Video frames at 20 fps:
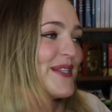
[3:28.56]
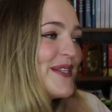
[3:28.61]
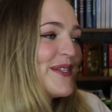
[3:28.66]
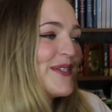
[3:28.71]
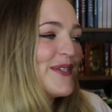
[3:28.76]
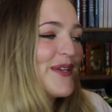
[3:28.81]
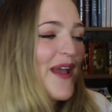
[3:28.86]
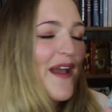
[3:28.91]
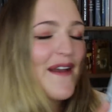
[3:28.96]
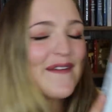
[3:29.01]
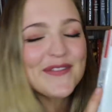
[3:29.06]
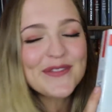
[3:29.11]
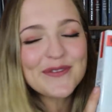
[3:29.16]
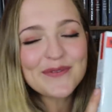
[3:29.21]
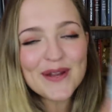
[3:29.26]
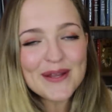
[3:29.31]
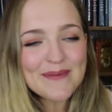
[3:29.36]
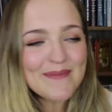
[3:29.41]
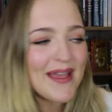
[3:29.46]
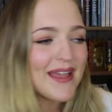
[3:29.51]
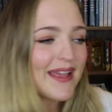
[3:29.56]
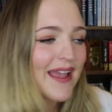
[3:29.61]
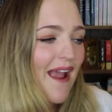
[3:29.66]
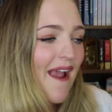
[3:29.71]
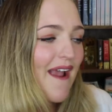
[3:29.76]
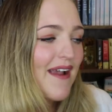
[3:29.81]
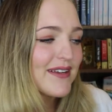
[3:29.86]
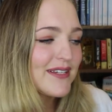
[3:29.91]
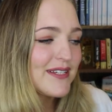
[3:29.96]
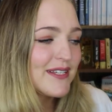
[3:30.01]
In this, you have three main
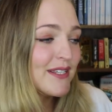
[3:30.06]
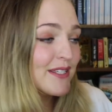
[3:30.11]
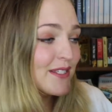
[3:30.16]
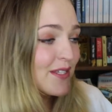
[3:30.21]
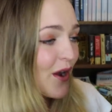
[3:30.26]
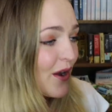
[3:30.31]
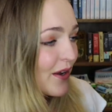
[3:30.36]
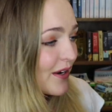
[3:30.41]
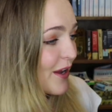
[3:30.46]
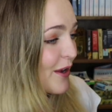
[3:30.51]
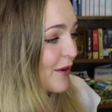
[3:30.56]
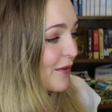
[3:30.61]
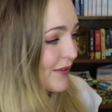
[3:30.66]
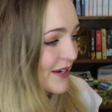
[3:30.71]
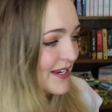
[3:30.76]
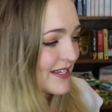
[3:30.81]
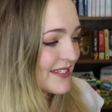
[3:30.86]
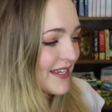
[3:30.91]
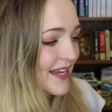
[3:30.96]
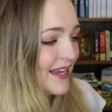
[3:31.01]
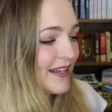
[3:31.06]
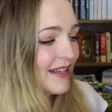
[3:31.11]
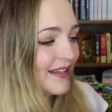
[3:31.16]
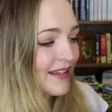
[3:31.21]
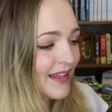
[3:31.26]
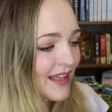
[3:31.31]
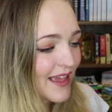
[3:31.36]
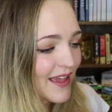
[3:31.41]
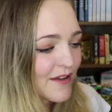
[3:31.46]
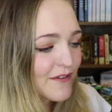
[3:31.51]
characters, Connor, Risa, and
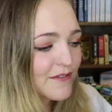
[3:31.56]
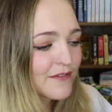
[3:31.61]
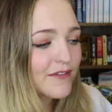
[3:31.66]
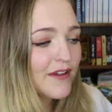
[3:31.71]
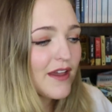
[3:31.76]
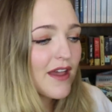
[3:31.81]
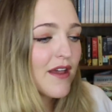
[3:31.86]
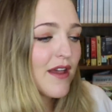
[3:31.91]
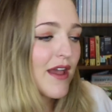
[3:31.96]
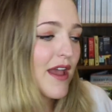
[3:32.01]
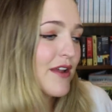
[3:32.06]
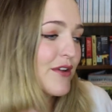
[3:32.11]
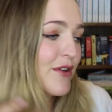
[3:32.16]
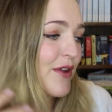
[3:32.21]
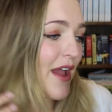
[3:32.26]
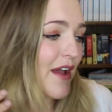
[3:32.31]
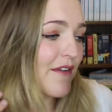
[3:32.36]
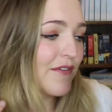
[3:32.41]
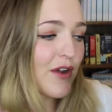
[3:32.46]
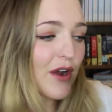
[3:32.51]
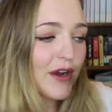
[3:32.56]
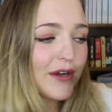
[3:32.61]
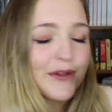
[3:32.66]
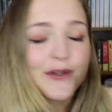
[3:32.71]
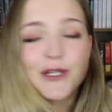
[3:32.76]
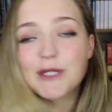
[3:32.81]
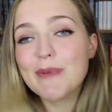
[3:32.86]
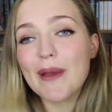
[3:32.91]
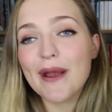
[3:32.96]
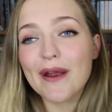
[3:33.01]
Lev. And you have Connor,
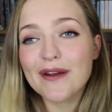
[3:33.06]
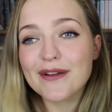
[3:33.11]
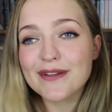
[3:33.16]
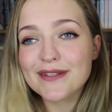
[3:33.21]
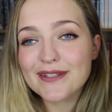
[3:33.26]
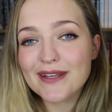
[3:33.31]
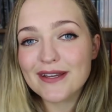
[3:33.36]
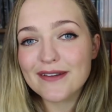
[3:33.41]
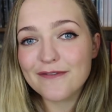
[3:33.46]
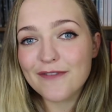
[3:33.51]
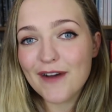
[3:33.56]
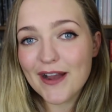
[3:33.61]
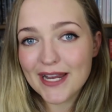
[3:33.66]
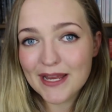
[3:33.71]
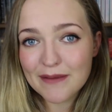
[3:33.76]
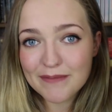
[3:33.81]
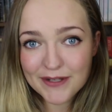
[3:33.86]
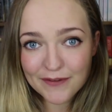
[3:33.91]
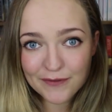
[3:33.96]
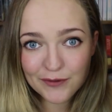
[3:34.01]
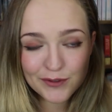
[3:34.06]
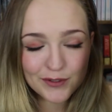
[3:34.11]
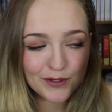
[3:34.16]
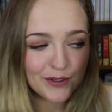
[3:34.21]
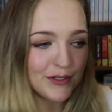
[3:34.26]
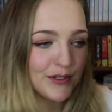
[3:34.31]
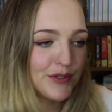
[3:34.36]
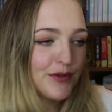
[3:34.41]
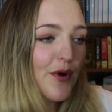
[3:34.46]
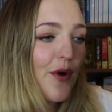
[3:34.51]
whose parents find him difficult to
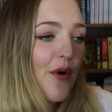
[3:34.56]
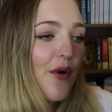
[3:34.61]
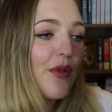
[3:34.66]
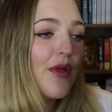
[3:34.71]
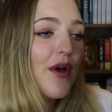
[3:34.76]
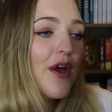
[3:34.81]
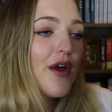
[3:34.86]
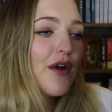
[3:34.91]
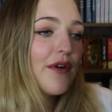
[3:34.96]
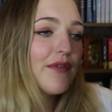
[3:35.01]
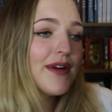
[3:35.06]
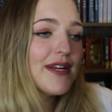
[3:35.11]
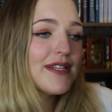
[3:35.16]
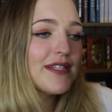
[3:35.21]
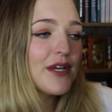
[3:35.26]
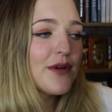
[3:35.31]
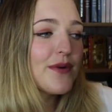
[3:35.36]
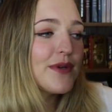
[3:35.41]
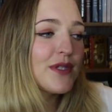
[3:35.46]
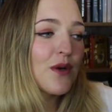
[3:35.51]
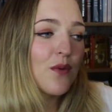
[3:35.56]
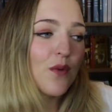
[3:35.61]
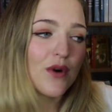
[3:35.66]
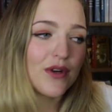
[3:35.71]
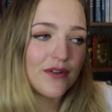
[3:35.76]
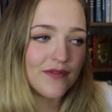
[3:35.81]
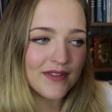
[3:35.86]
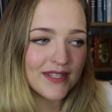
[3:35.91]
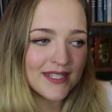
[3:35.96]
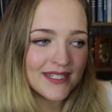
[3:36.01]
control. Risa, who is a
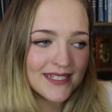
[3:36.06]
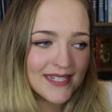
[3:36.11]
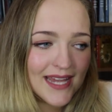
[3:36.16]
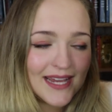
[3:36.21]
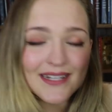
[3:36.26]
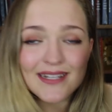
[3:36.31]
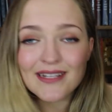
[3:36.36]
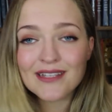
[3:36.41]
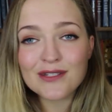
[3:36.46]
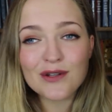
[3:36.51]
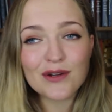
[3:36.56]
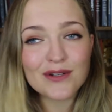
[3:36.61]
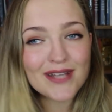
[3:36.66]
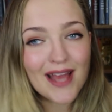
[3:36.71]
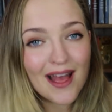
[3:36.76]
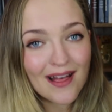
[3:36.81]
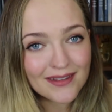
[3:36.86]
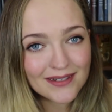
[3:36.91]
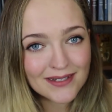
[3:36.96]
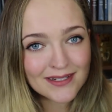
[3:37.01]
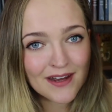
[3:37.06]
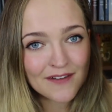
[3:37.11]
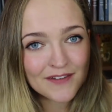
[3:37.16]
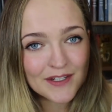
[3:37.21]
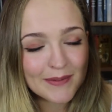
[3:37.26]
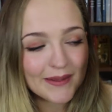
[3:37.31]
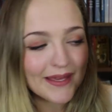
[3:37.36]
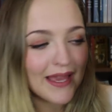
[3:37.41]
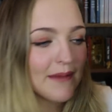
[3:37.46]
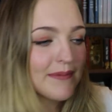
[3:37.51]
ward of the state and is not talented
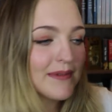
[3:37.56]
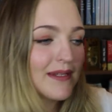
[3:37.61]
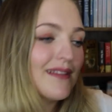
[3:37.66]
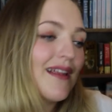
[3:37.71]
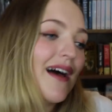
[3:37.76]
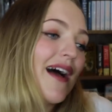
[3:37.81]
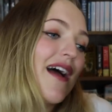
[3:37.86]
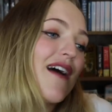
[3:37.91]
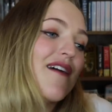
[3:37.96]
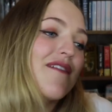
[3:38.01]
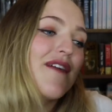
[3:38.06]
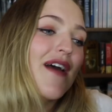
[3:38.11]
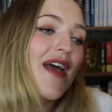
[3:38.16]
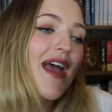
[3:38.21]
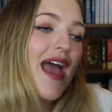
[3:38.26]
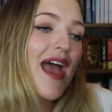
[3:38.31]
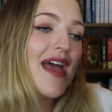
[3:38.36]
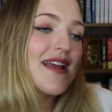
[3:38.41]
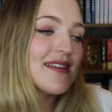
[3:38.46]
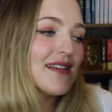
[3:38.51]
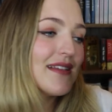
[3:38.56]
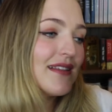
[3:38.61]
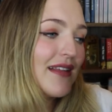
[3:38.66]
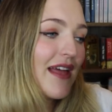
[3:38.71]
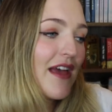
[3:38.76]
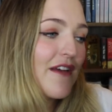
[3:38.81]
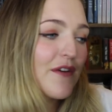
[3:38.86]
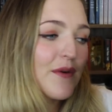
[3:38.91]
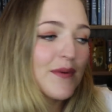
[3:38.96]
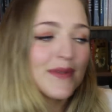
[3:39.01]
enough to be kept alive. And
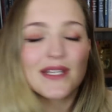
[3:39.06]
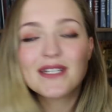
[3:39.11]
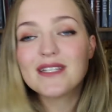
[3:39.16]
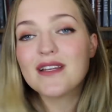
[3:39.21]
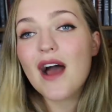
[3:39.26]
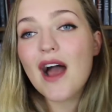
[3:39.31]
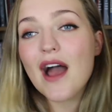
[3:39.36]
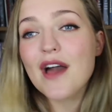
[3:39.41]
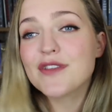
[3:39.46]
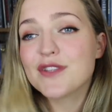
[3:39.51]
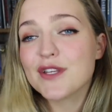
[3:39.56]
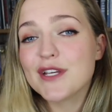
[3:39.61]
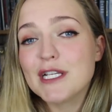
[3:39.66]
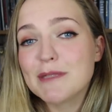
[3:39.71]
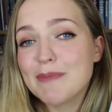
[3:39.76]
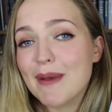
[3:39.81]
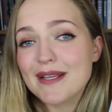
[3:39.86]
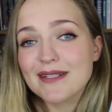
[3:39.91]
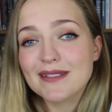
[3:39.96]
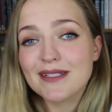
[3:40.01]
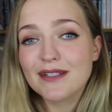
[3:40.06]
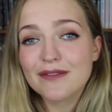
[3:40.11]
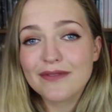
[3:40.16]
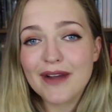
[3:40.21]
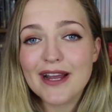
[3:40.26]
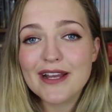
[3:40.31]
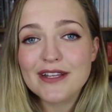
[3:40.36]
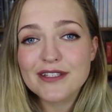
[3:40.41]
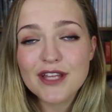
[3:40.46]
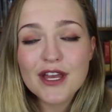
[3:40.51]
Lev, who is a tire, so he's basically
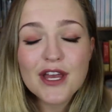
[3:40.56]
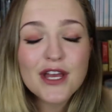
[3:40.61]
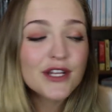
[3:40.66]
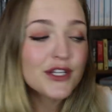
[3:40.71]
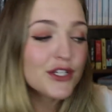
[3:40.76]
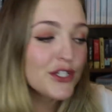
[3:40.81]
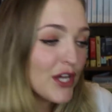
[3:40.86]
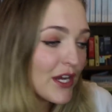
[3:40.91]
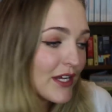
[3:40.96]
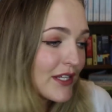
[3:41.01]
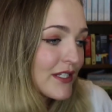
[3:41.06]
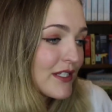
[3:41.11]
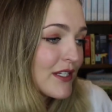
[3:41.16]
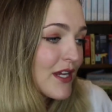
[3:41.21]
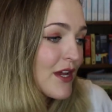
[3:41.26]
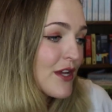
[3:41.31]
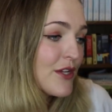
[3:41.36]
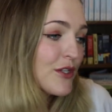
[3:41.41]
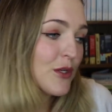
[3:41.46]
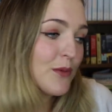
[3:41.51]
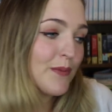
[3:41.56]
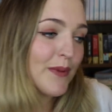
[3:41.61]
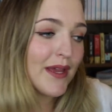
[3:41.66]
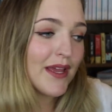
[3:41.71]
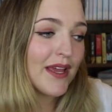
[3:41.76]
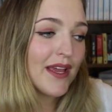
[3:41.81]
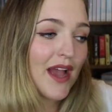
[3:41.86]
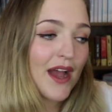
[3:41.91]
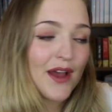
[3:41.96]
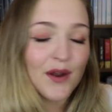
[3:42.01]
raised just to
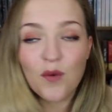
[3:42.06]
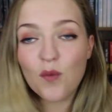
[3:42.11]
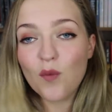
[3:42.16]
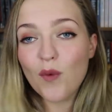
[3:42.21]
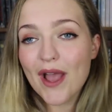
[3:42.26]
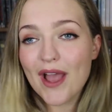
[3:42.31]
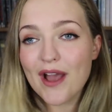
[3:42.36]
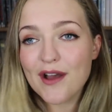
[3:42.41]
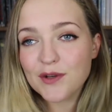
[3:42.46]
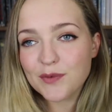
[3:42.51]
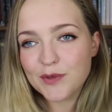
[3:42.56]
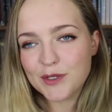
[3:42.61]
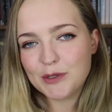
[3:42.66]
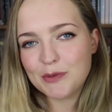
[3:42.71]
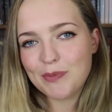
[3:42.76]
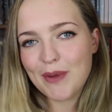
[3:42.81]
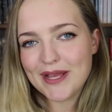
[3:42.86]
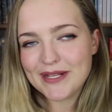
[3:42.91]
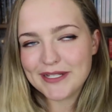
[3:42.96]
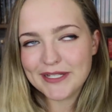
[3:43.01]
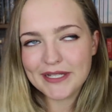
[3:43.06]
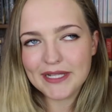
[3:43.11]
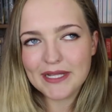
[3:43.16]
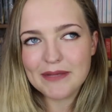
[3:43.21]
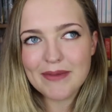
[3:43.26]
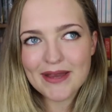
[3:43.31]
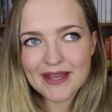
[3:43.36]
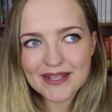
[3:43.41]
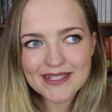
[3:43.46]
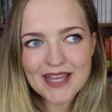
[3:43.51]
be unwound, which
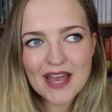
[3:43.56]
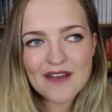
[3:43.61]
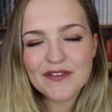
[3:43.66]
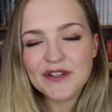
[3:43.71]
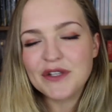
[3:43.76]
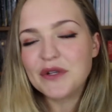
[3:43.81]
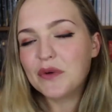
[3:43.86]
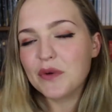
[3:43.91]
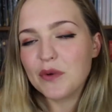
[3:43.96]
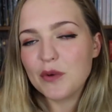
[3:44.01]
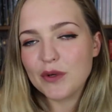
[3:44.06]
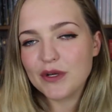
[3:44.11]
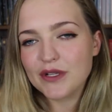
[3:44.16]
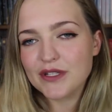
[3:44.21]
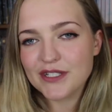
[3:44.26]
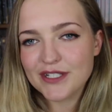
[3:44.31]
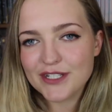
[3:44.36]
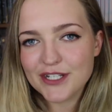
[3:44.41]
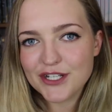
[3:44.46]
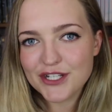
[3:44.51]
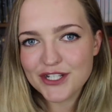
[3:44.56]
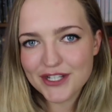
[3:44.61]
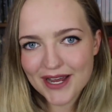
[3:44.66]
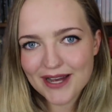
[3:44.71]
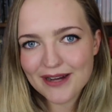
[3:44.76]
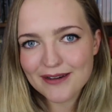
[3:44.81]
basically means having your organs dished